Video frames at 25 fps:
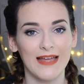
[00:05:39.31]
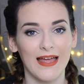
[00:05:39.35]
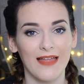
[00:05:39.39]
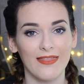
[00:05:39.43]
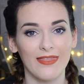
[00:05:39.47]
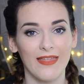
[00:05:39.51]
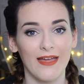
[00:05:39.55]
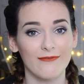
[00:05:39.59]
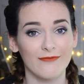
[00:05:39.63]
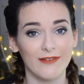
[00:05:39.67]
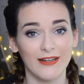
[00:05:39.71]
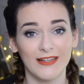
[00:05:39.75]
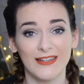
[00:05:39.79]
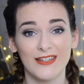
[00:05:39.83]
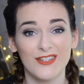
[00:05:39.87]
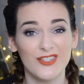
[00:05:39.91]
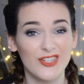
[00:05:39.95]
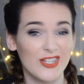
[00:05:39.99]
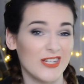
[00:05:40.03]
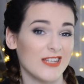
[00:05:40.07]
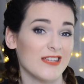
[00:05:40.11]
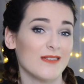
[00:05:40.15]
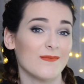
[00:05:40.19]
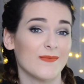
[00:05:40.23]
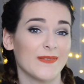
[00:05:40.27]
and they're really
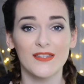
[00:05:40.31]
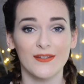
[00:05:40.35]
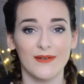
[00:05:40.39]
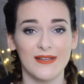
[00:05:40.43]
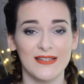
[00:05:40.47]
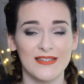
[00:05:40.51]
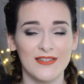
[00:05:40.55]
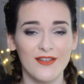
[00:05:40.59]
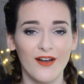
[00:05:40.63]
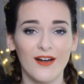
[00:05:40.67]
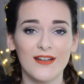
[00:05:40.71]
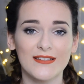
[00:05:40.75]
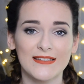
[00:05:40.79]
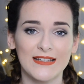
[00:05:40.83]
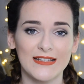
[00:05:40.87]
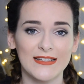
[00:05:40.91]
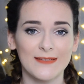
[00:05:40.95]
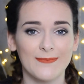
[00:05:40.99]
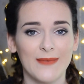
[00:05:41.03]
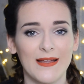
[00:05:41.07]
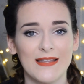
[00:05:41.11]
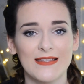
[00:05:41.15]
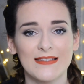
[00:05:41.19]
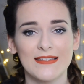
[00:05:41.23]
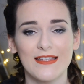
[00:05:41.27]
cheap, so it's not as
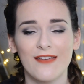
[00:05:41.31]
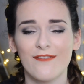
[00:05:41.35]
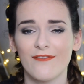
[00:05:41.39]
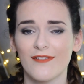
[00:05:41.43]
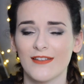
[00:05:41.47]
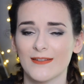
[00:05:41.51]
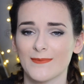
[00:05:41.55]
expensive